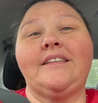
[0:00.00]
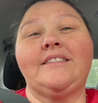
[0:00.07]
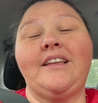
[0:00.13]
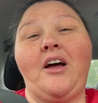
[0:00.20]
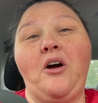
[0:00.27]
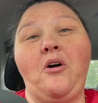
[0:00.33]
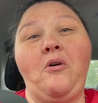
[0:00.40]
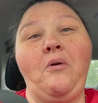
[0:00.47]

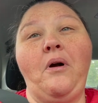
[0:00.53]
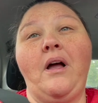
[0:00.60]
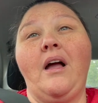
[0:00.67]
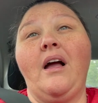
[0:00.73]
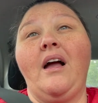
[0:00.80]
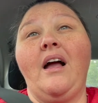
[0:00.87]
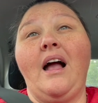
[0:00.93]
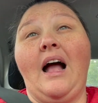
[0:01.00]
so
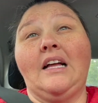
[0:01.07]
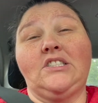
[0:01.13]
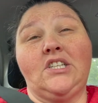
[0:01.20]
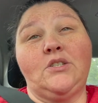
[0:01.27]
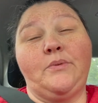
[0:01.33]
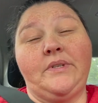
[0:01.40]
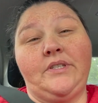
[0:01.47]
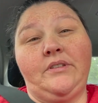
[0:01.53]
I
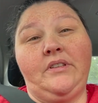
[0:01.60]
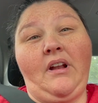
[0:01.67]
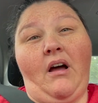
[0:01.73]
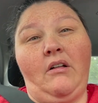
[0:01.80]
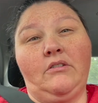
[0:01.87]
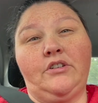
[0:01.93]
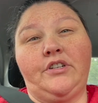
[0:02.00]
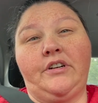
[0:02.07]
just went to the
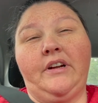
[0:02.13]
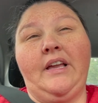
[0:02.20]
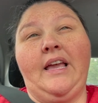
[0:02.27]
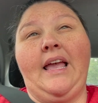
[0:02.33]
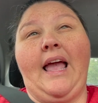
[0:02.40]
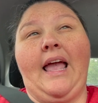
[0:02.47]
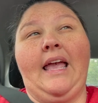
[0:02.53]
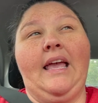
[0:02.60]
Dollar
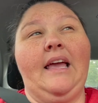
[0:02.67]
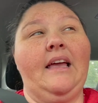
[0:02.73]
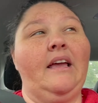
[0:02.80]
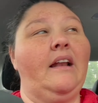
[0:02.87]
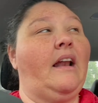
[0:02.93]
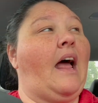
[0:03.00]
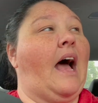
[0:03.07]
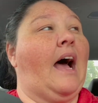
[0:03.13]
Tree
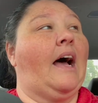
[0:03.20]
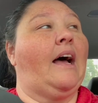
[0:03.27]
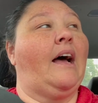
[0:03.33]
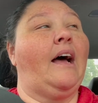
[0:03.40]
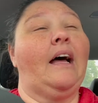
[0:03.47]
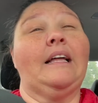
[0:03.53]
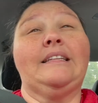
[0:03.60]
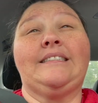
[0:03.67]
and
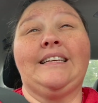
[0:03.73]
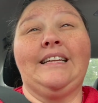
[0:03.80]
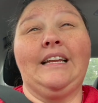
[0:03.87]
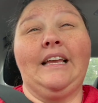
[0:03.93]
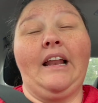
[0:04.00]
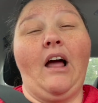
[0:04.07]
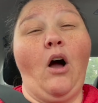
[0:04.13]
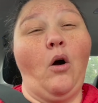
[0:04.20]
I
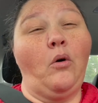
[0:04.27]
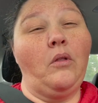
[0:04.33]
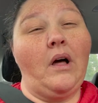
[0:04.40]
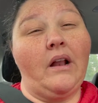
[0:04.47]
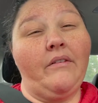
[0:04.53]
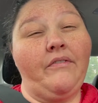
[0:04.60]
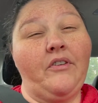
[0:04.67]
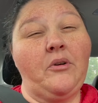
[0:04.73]
didn't get a whole
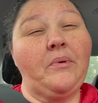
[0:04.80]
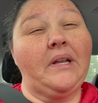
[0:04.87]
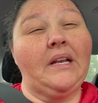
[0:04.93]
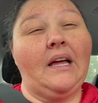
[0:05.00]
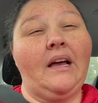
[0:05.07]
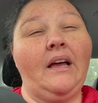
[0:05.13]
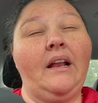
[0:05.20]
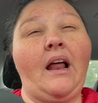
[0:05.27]
lot of filming
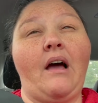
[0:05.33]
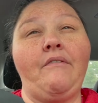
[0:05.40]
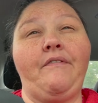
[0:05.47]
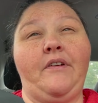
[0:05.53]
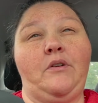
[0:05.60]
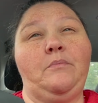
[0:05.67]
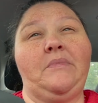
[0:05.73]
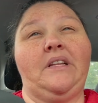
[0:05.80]
done. I
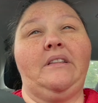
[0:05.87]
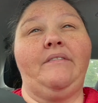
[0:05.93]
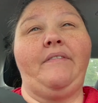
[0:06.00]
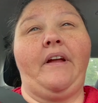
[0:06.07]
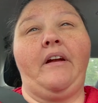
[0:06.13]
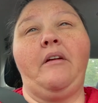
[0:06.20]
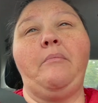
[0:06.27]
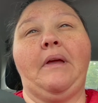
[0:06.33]
filmed in the
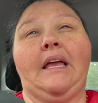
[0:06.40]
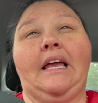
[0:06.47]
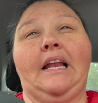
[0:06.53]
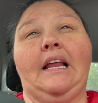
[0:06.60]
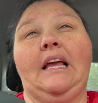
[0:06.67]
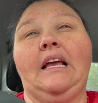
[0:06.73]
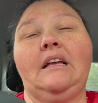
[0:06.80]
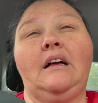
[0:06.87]
very
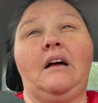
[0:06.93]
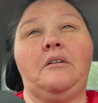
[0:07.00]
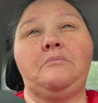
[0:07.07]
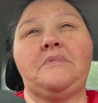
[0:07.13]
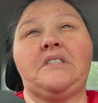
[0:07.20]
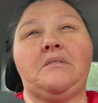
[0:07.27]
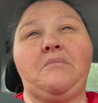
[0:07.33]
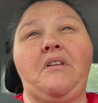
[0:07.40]
beginning,
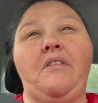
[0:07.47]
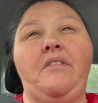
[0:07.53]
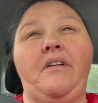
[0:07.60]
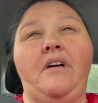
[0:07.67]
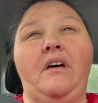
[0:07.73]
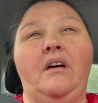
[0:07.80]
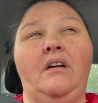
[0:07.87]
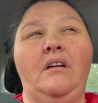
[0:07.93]
some of
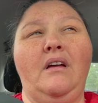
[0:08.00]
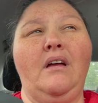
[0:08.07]
the